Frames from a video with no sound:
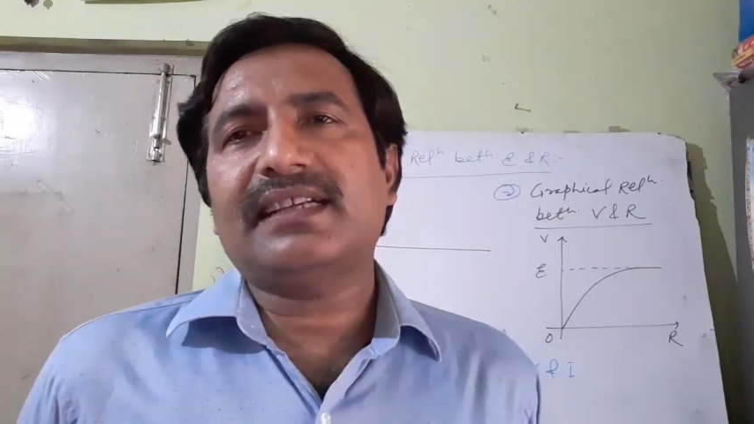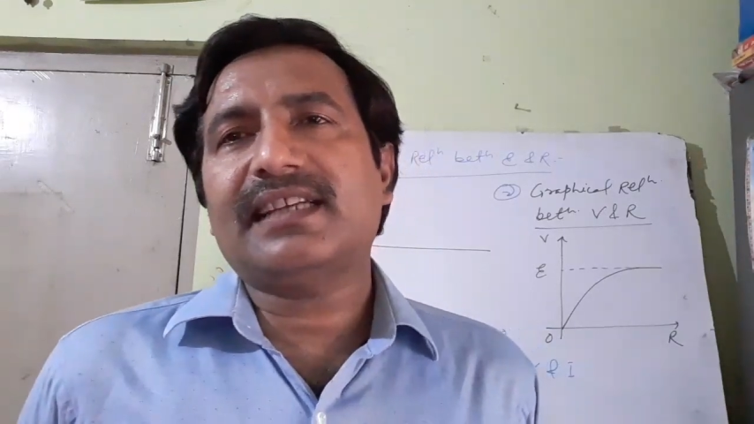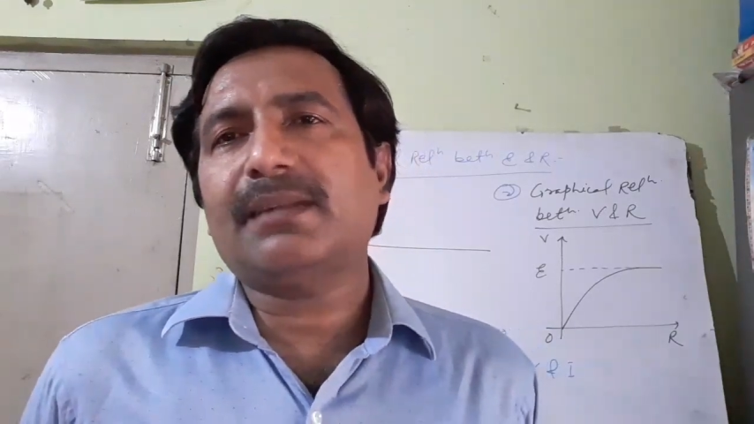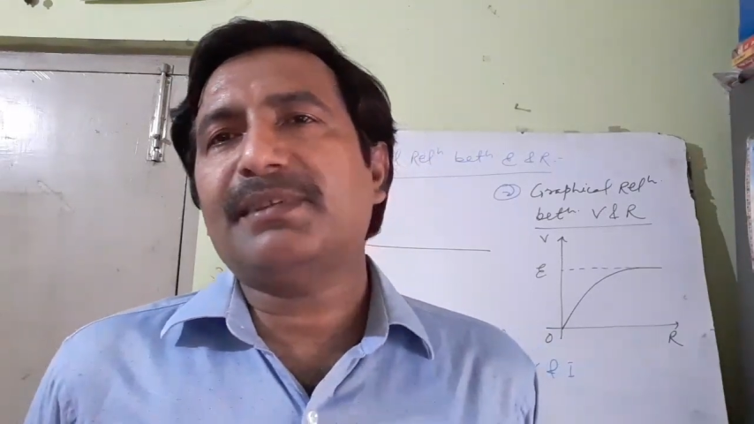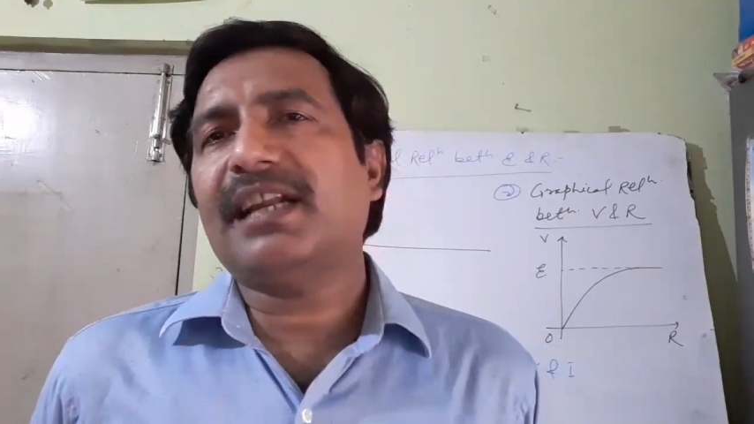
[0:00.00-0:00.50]

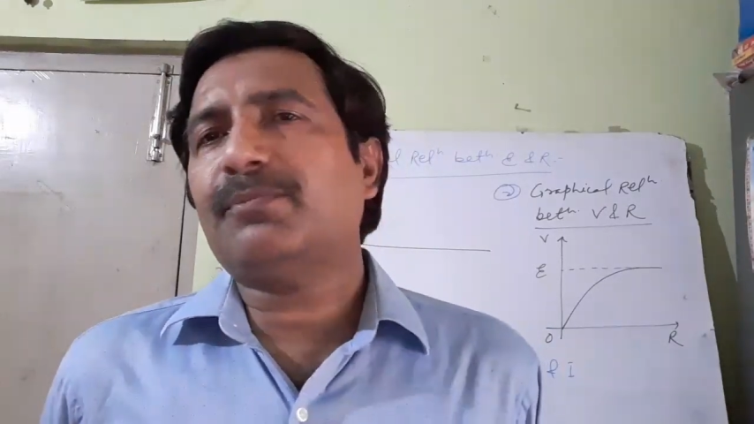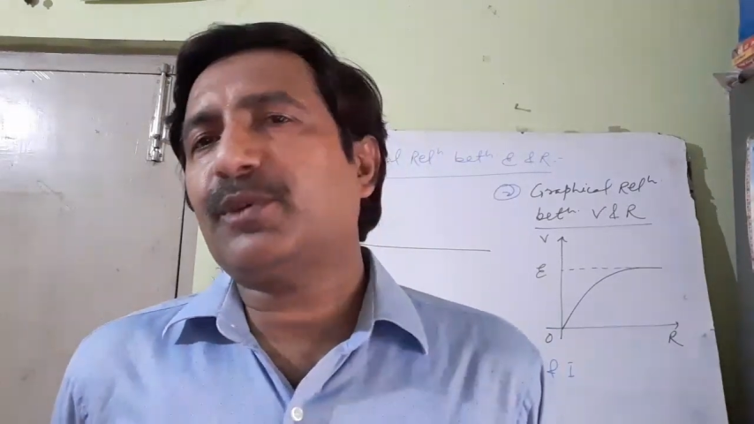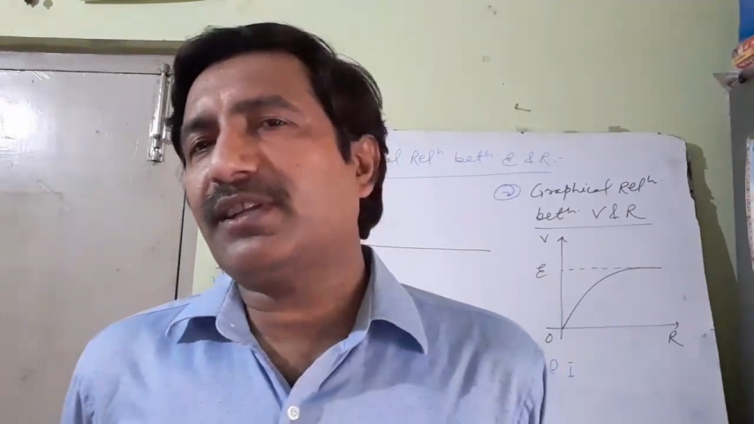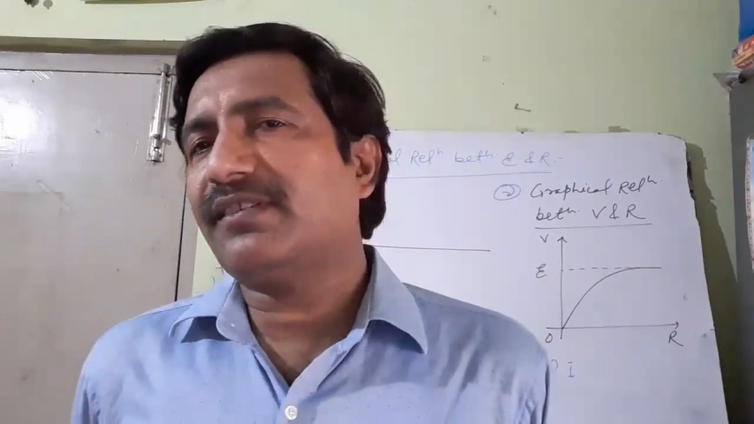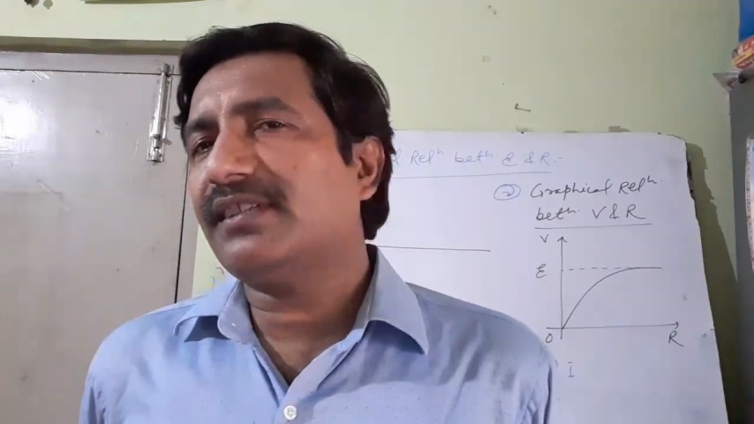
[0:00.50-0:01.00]
terminal
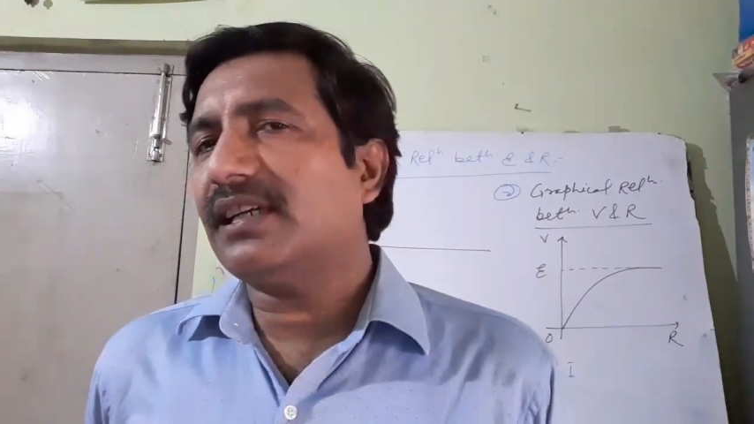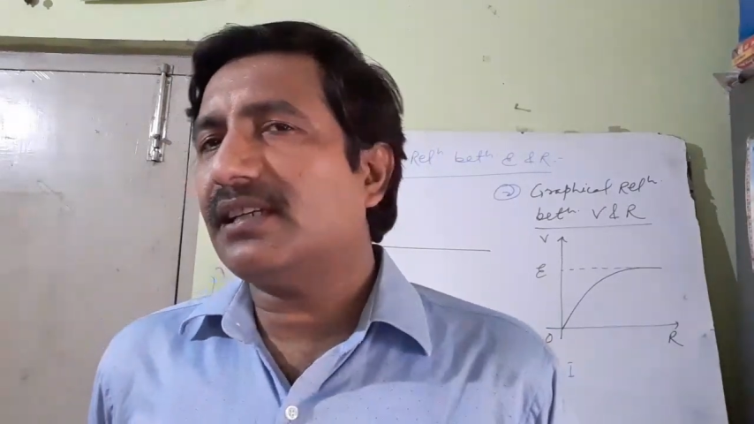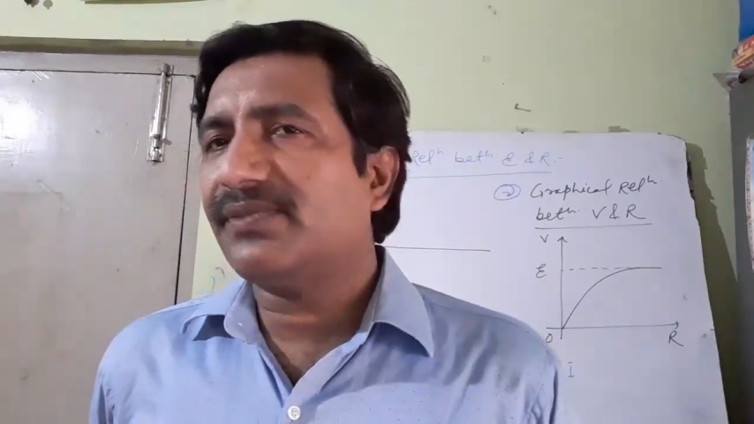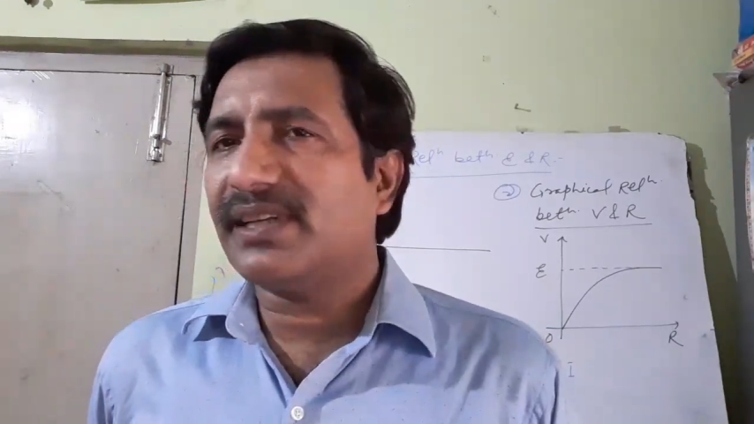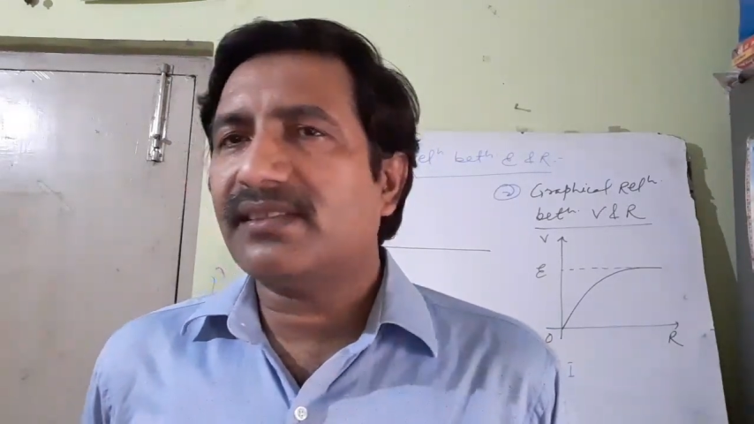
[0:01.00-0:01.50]
potential
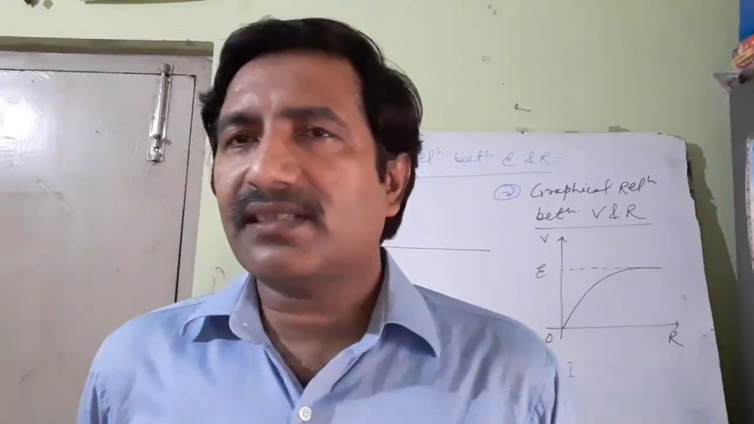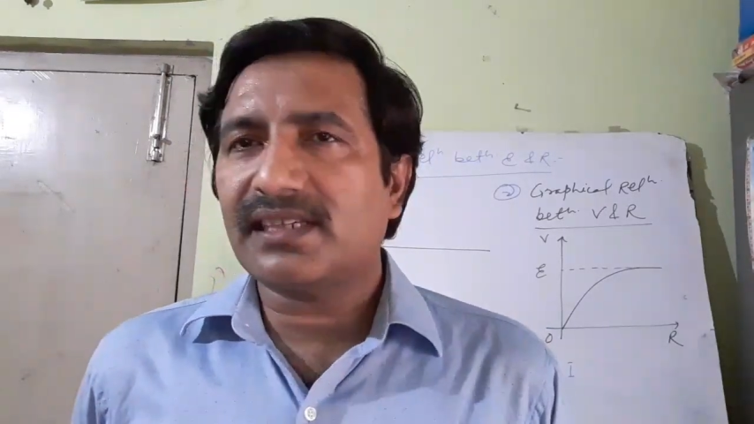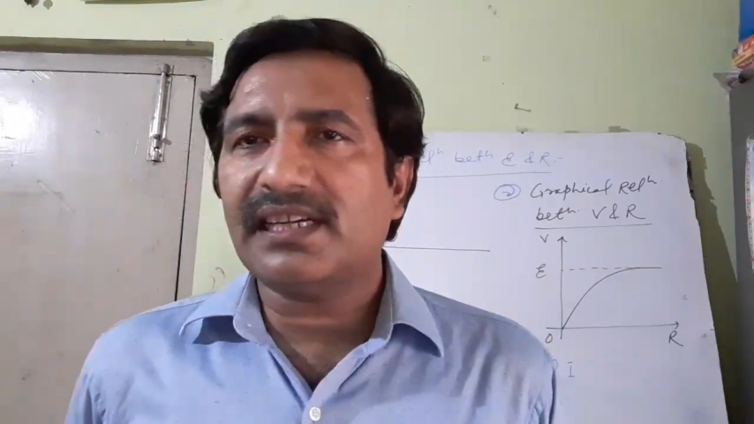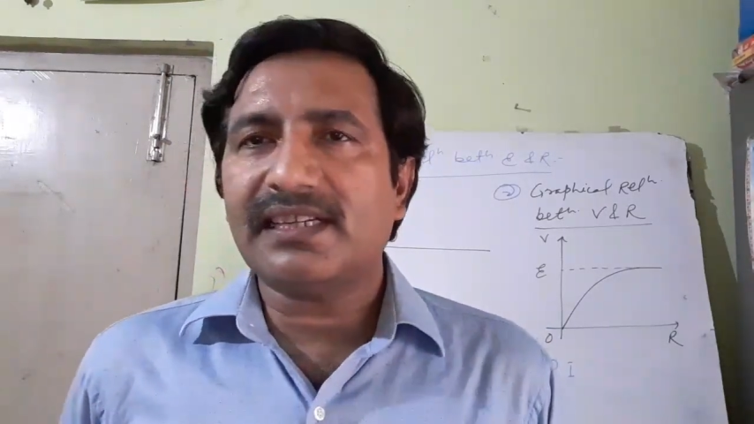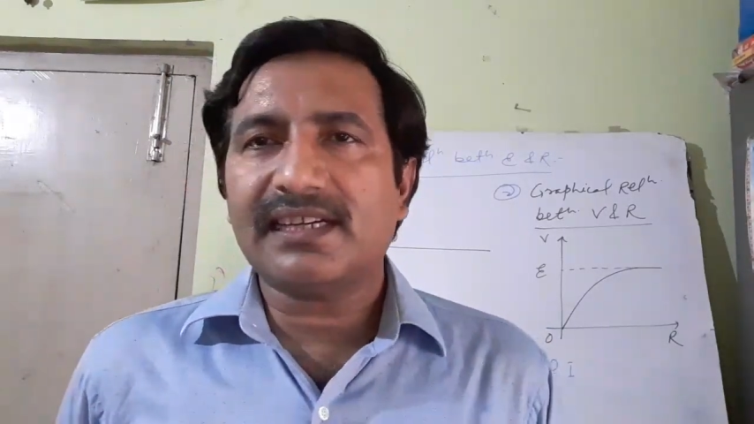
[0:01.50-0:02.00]
difference
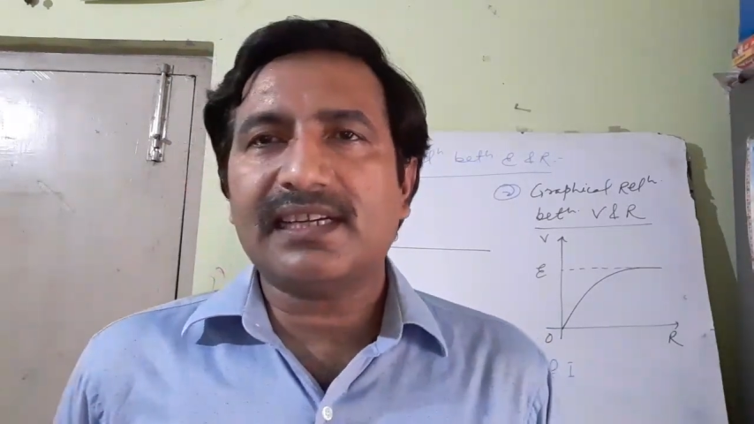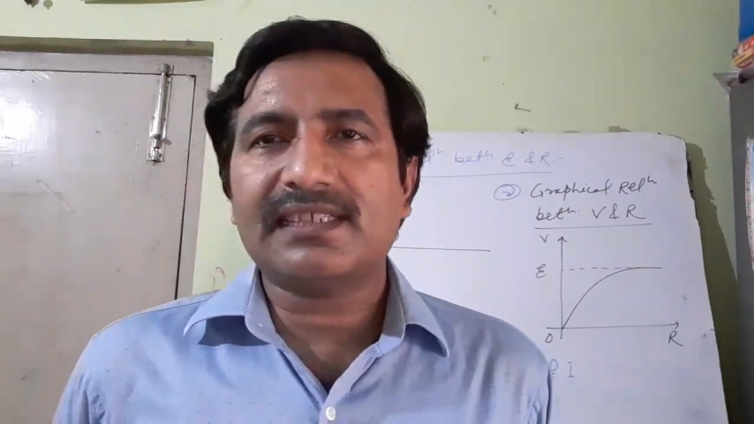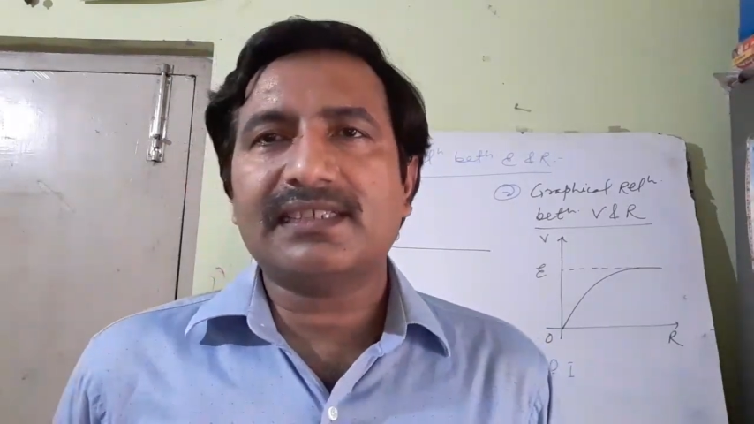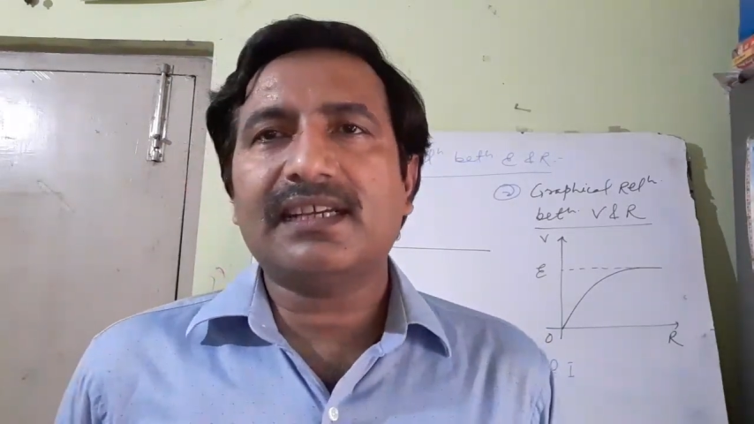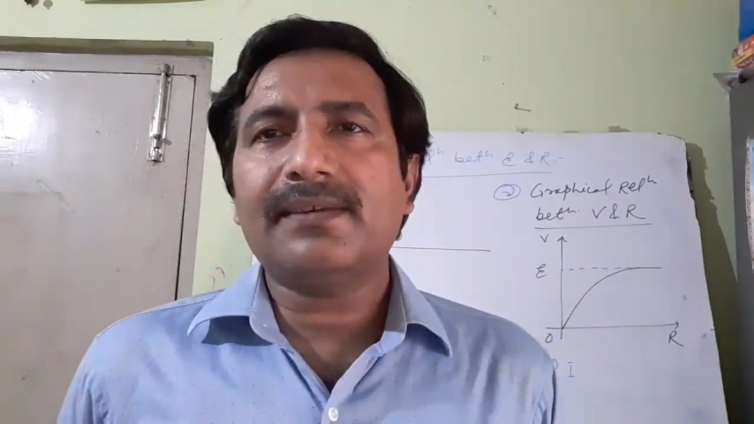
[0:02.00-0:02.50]
related lecture.